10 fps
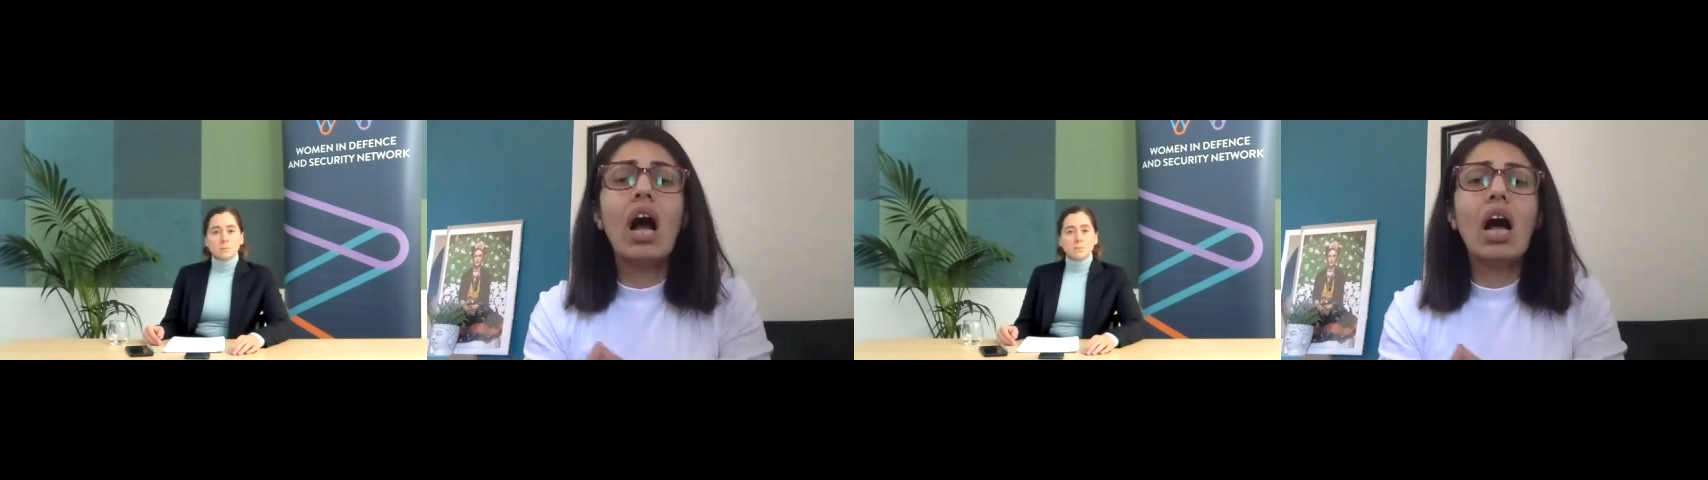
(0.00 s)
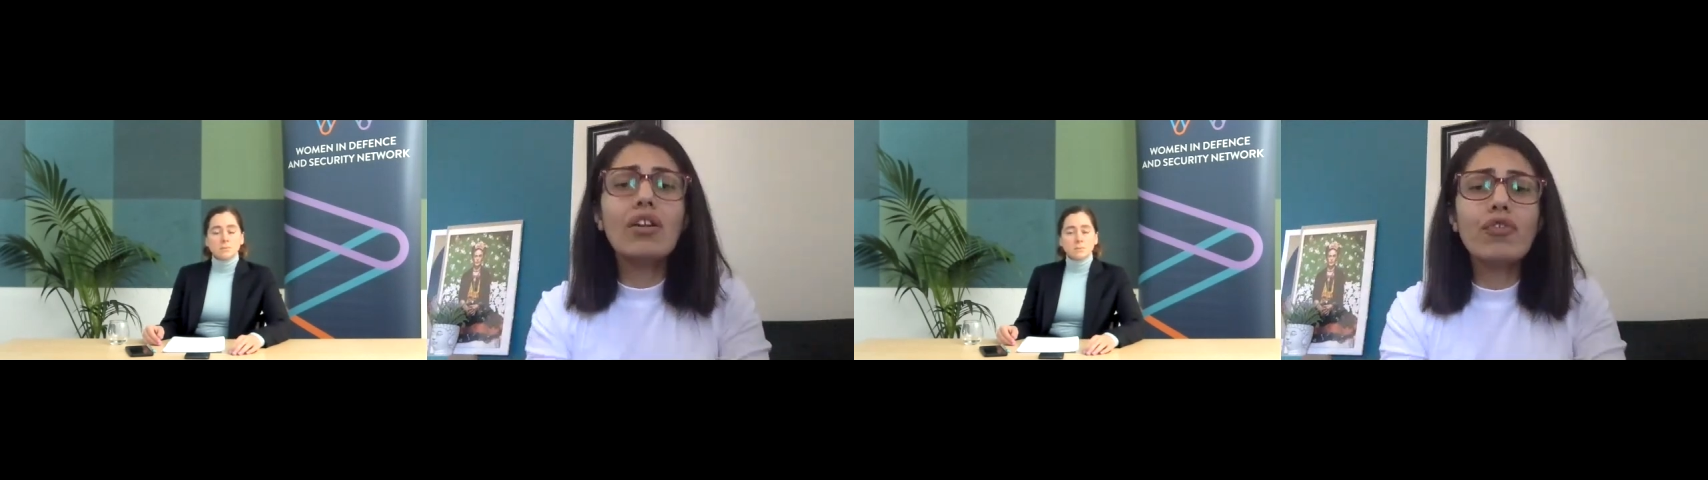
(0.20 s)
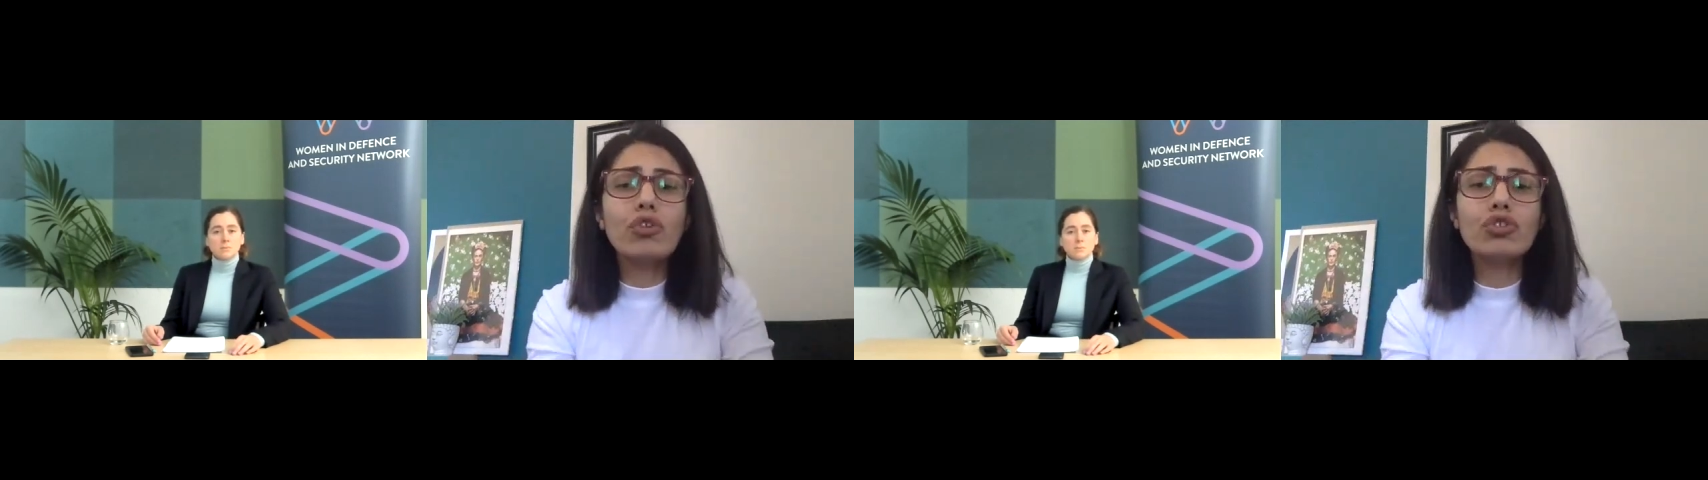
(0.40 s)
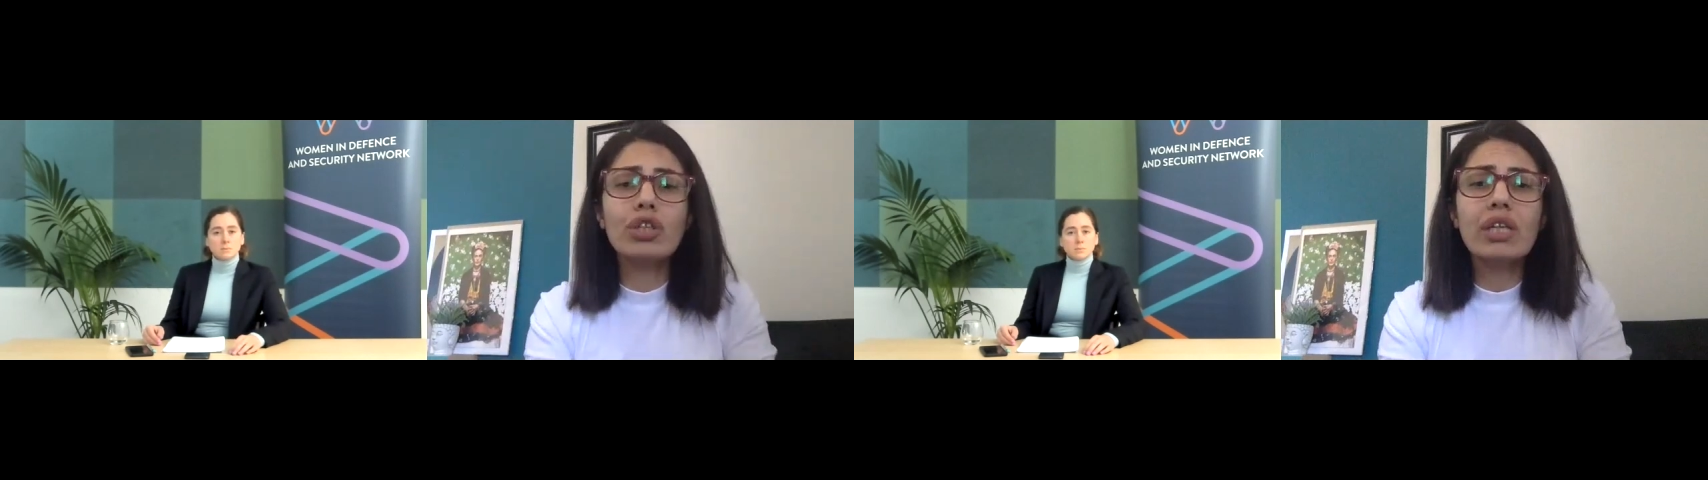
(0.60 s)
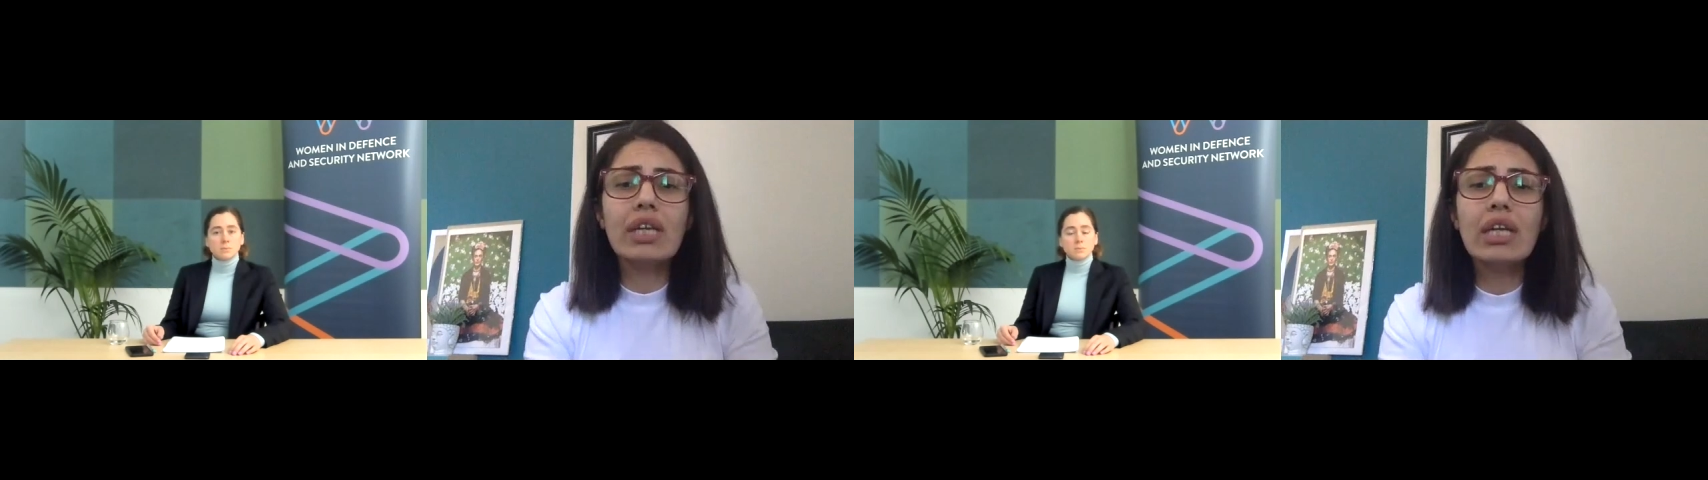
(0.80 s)

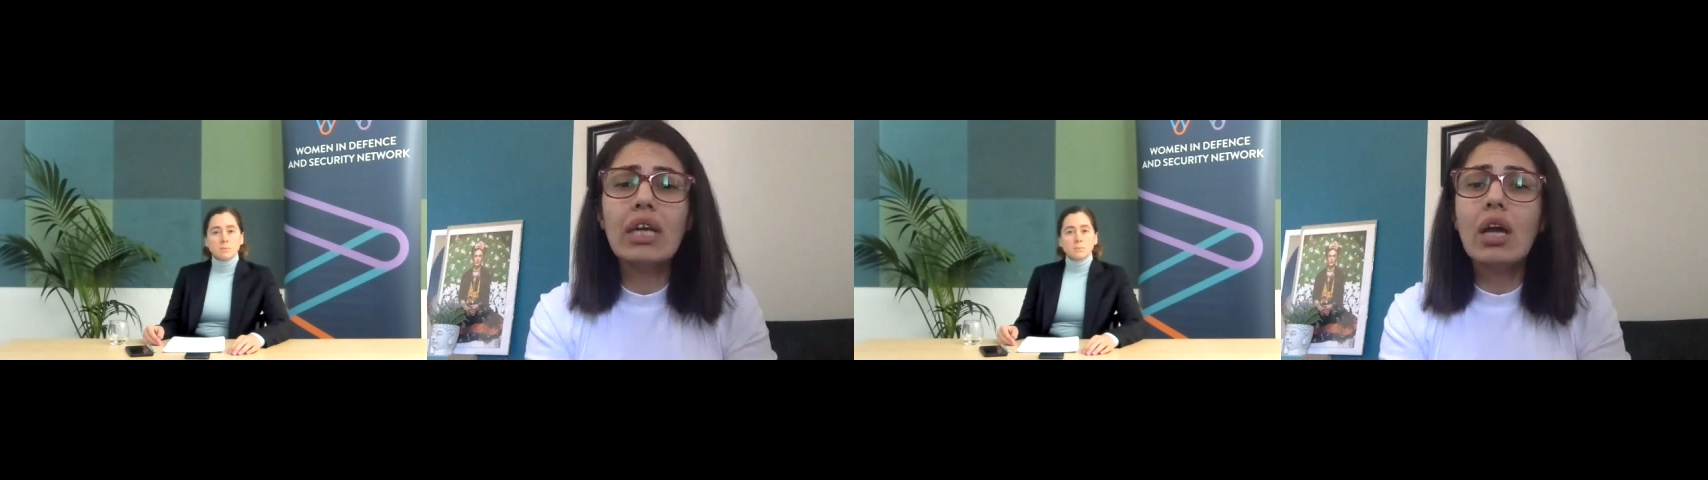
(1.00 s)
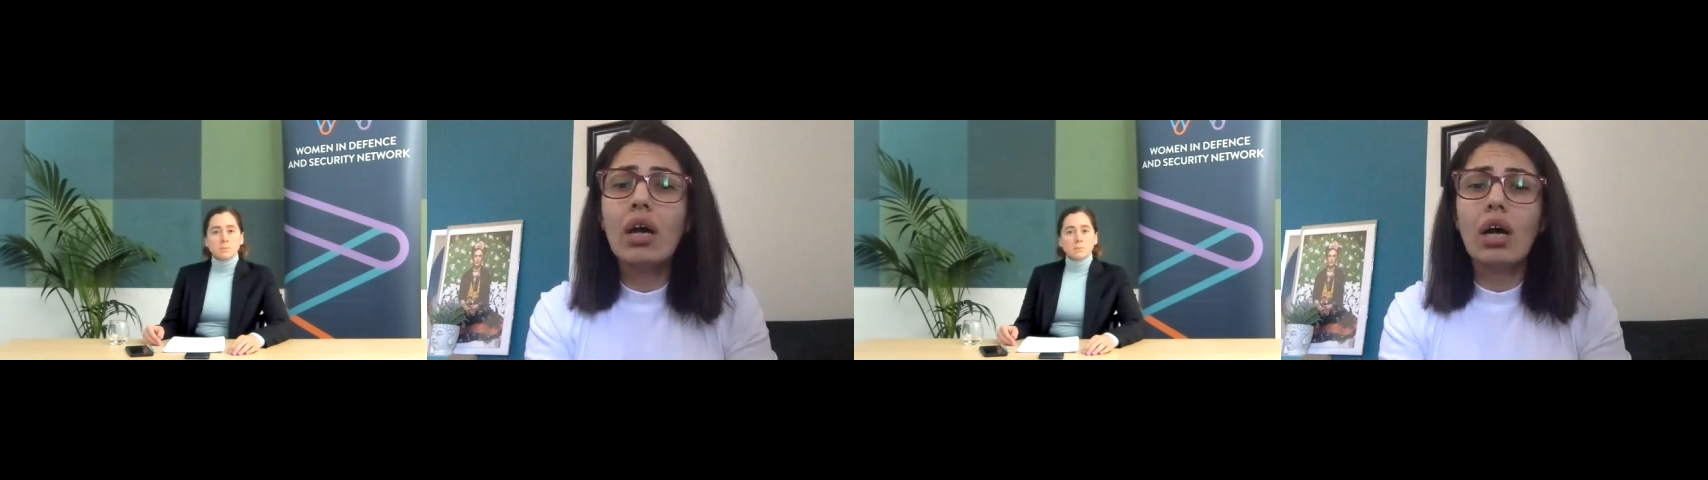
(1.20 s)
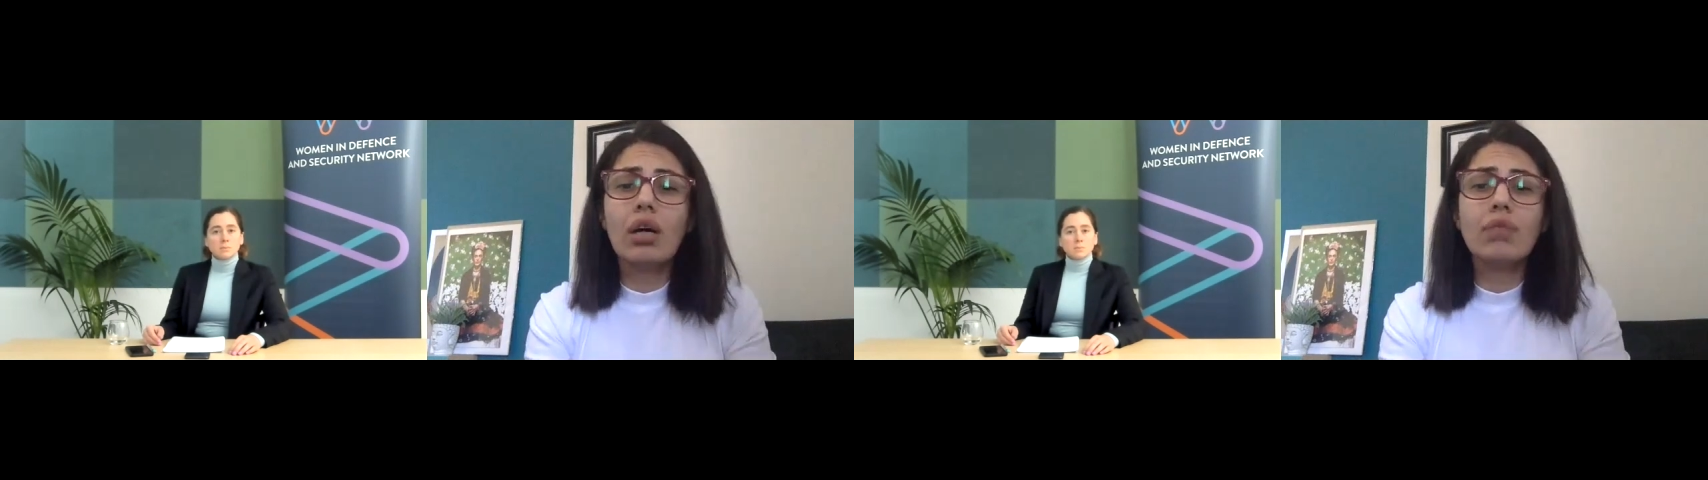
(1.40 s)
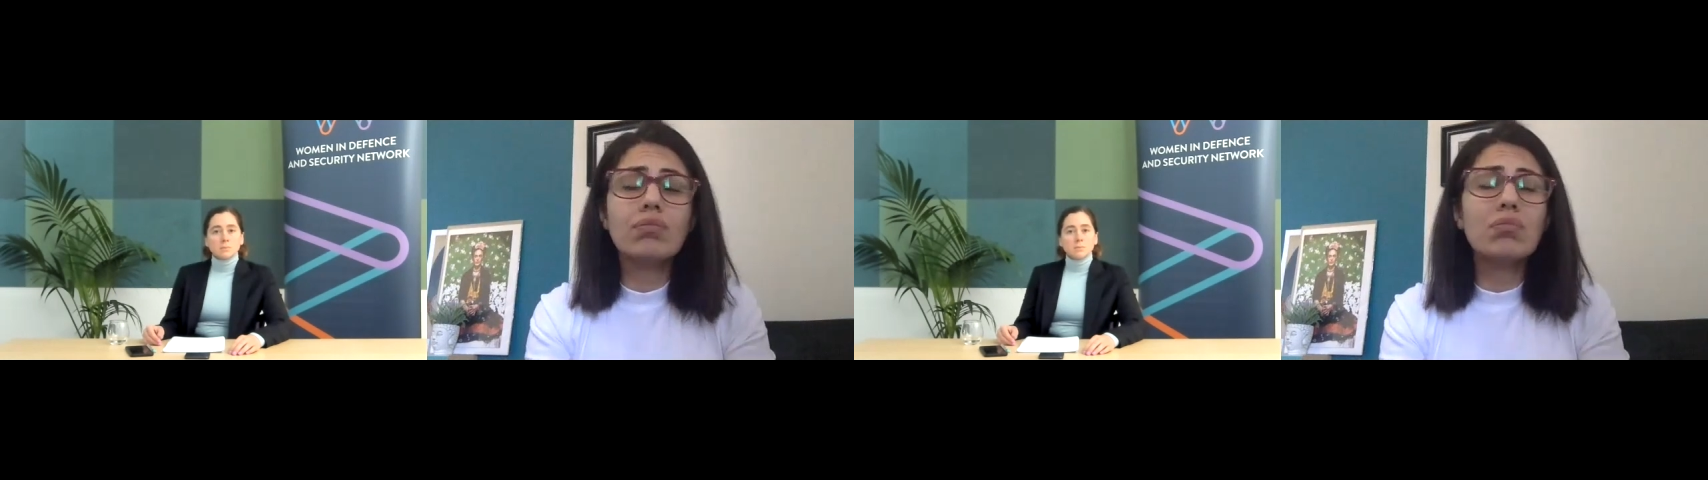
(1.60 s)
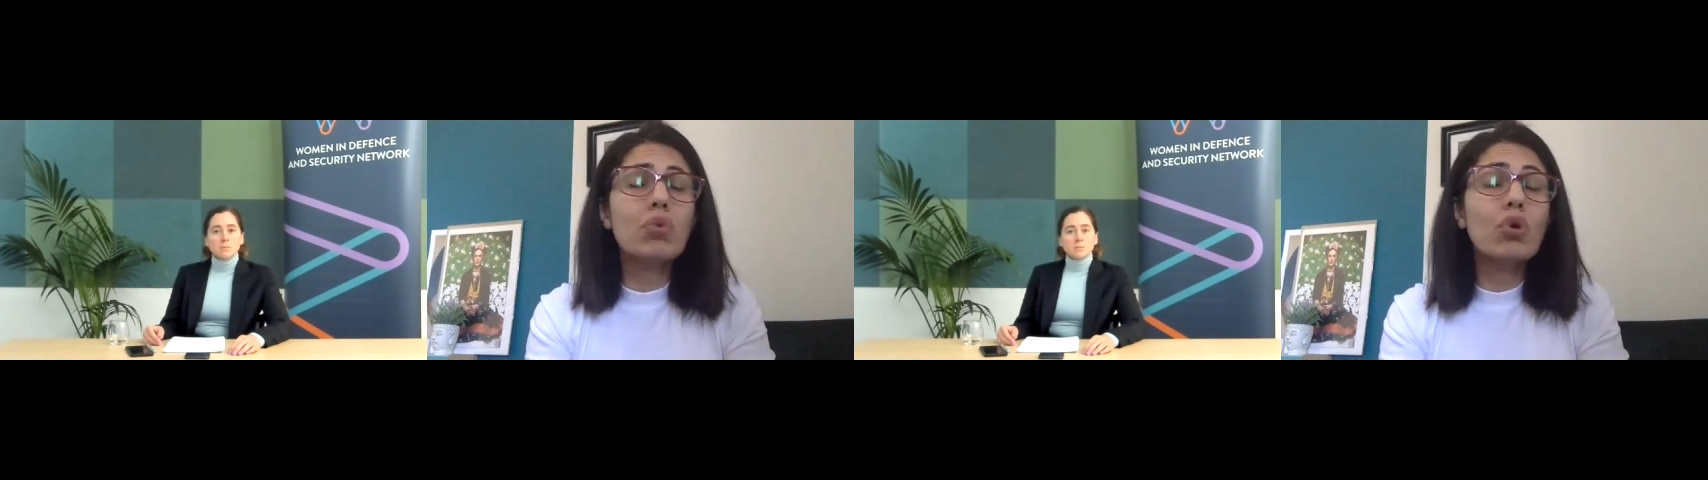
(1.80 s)
Unfortunately,
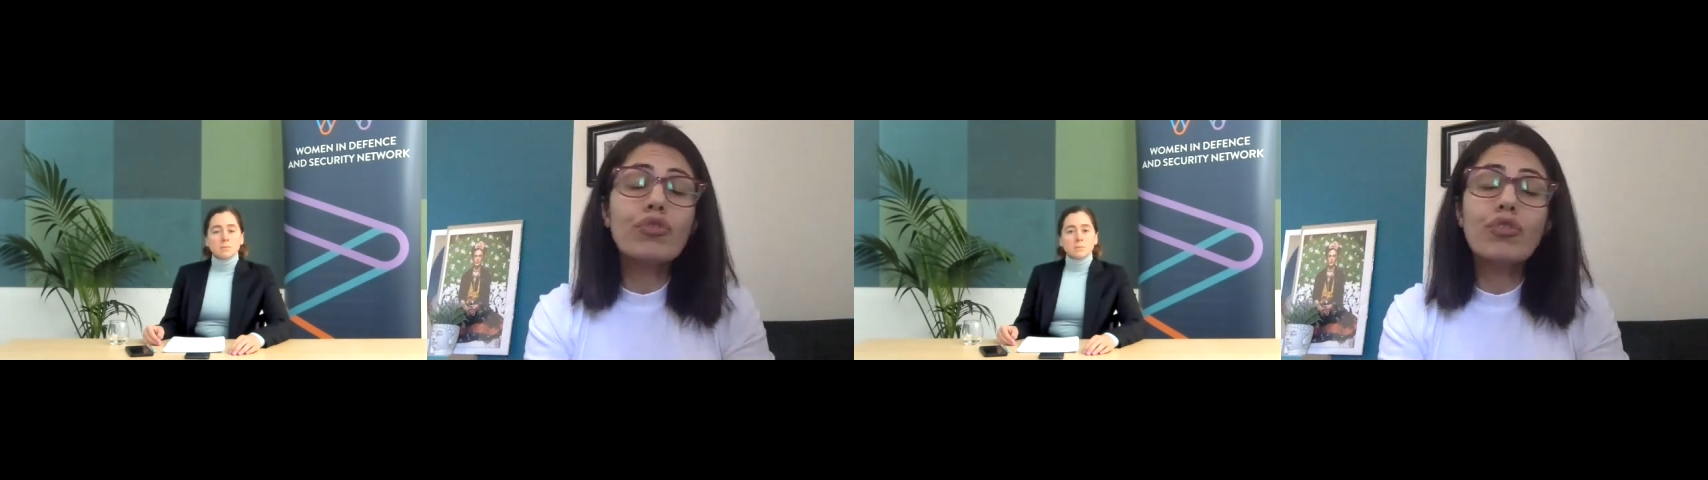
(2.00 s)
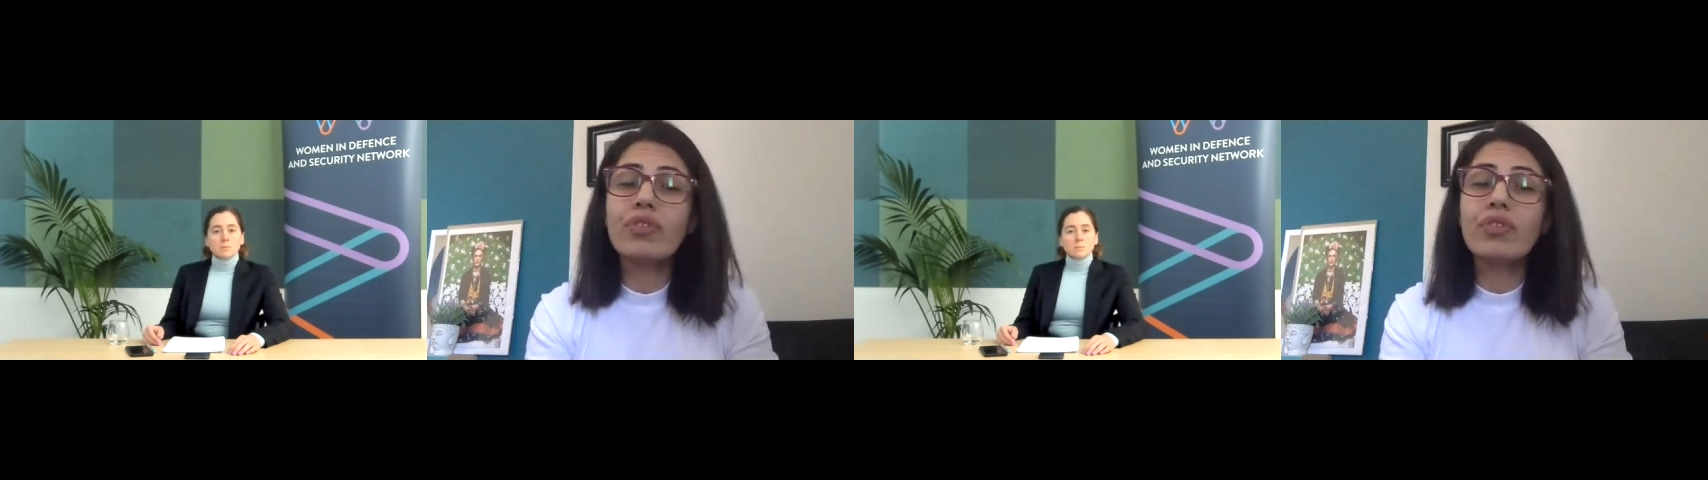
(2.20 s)
most